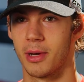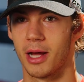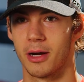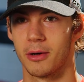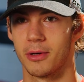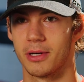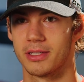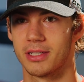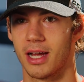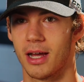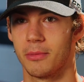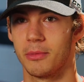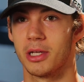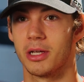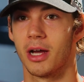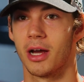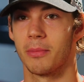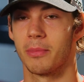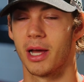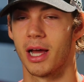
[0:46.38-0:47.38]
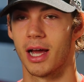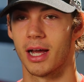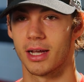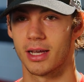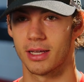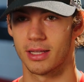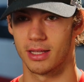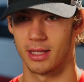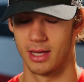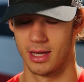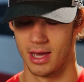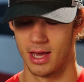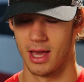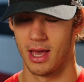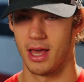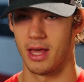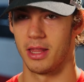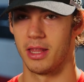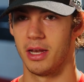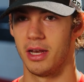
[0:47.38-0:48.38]
matter what time you got back,
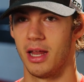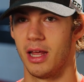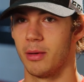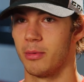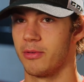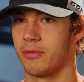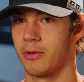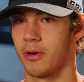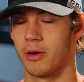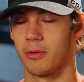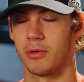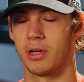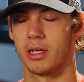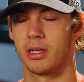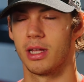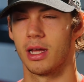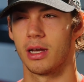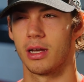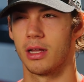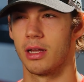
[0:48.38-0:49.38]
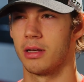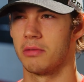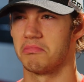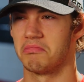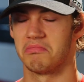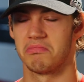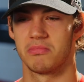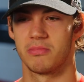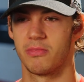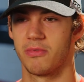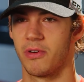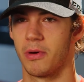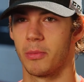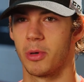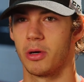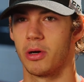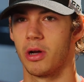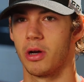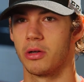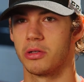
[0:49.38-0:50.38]
the day before we'd get in
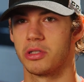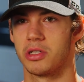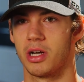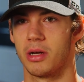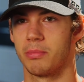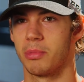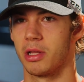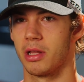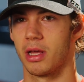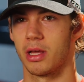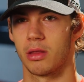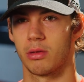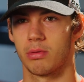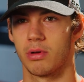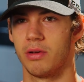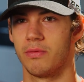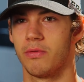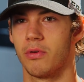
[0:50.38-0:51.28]
from a road trip at like 3,